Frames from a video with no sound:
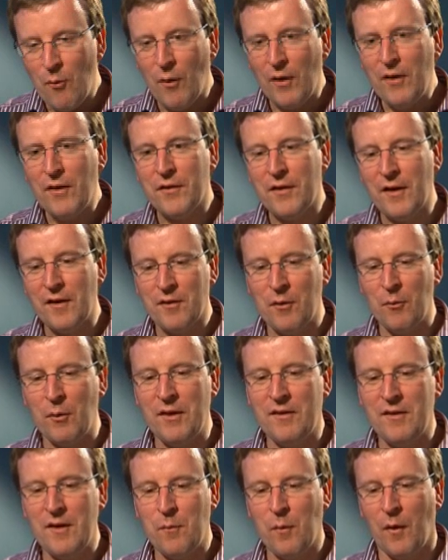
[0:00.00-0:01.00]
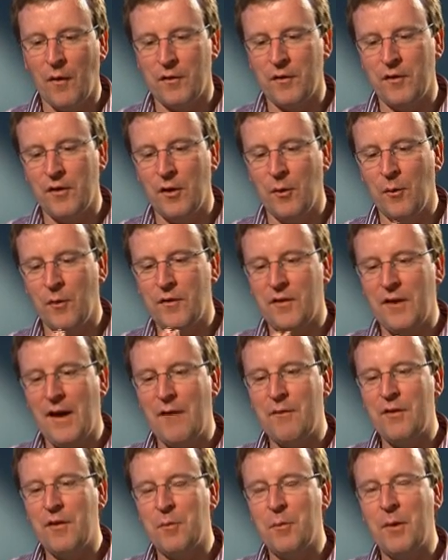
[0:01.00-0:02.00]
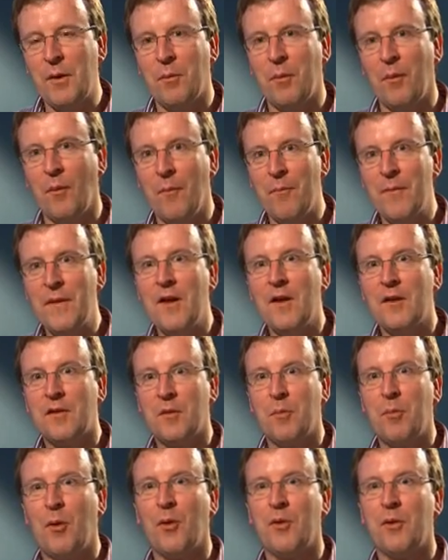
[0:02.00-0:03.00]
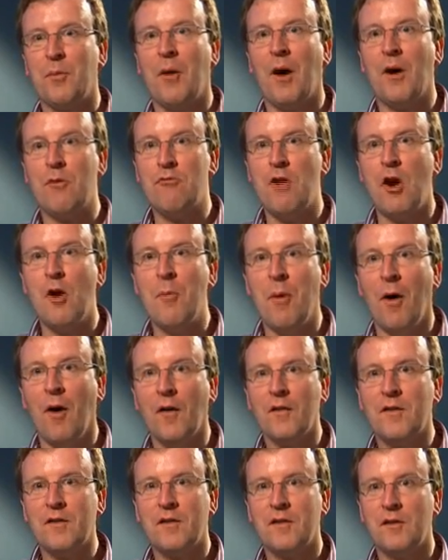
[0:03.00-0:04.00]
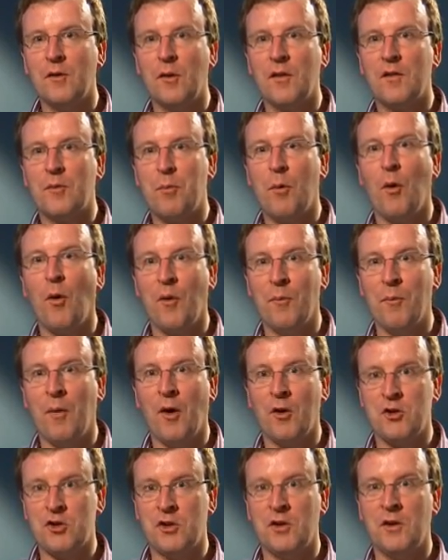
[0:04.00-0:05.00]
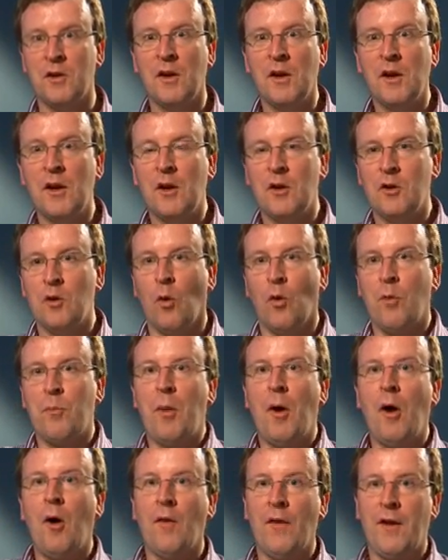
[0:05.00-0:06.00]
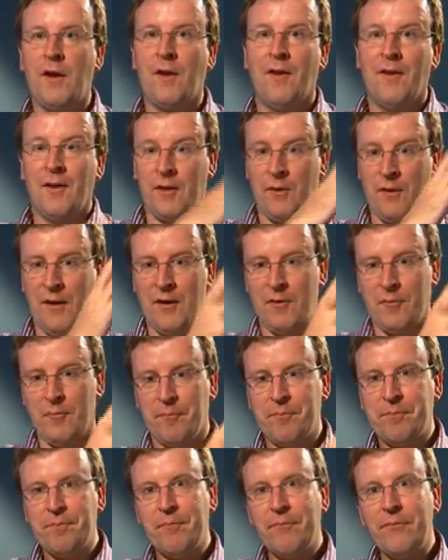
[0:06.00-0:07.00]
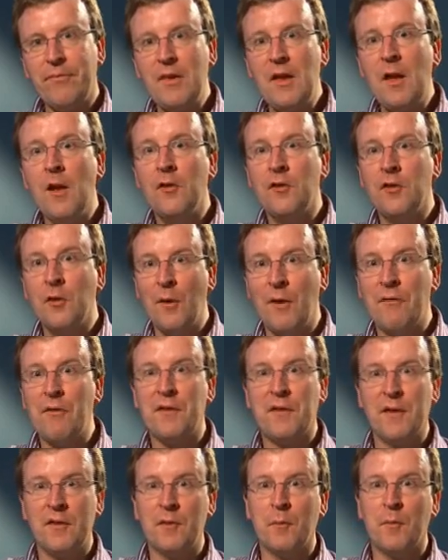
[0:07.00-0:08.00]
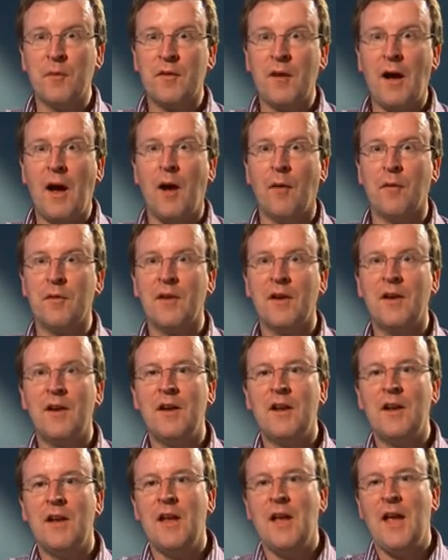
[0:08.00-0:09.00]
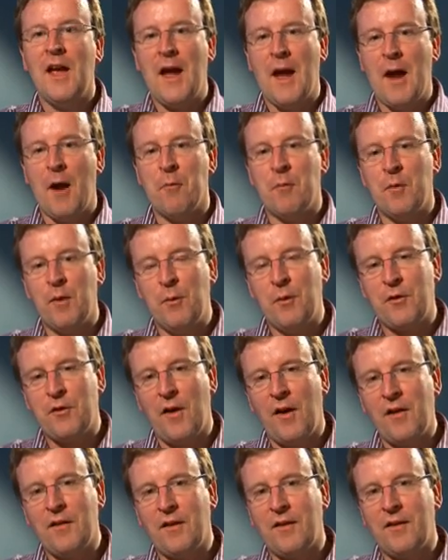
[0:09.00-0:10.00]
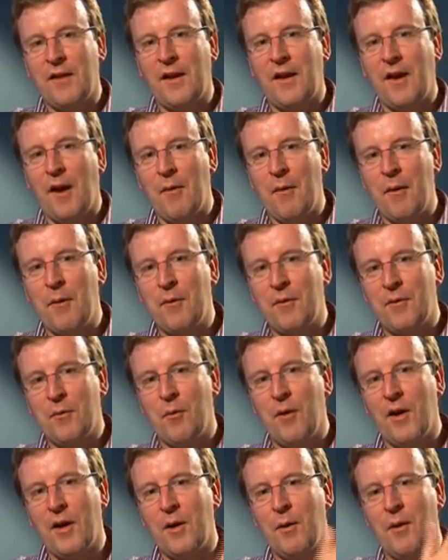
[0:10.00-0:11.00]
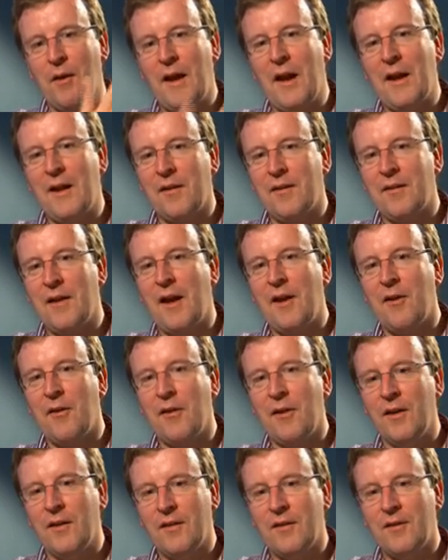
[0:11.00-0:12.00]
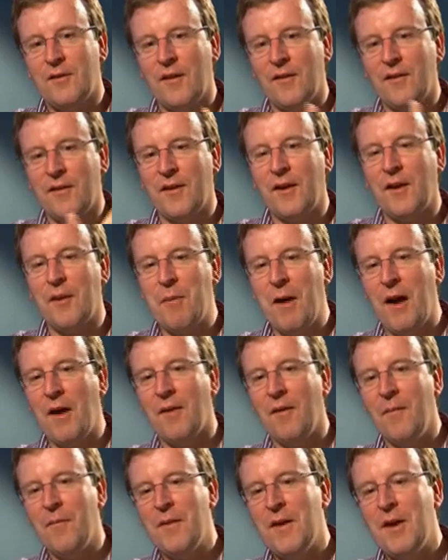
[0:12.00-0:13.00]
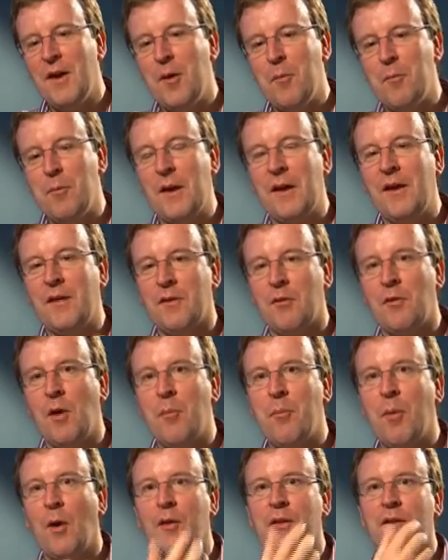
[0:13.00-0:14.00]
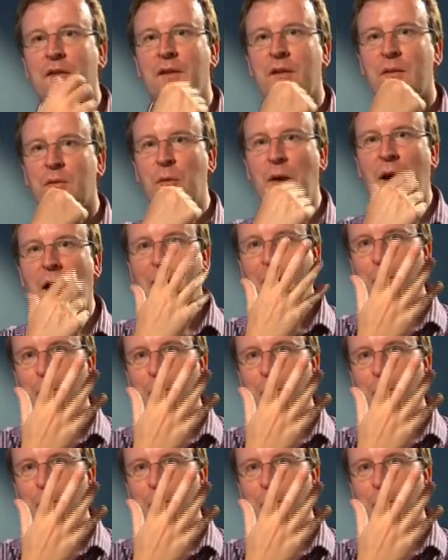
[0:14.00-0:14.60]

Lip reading: One of the things that we did want to do was to have these people supported by robots to explore the Martian North Pole. They can't go out and do everything themselves. And we were trying to think up, I was working with Alex Ellery, trying to think about, he's a roboticist, but